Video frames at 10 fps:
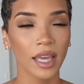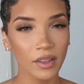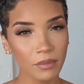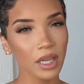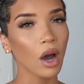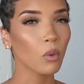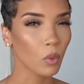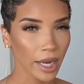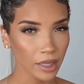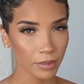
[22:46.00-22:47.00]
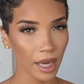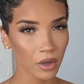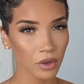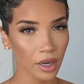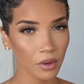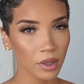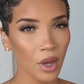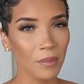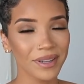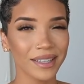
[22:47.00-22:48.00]
gave me a white background,
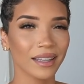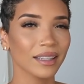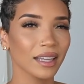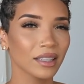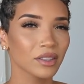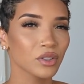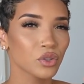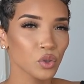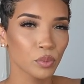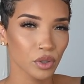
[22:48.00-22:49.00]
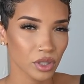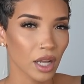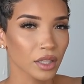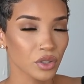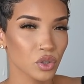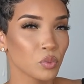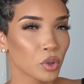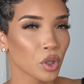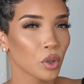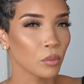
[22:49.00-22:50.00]
but not like super solid,
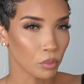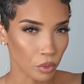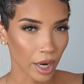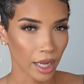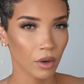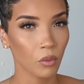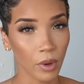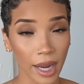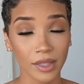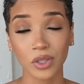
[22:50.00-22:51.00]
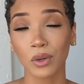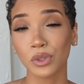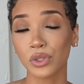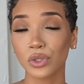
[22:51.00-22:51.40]
super bright white, white. So I was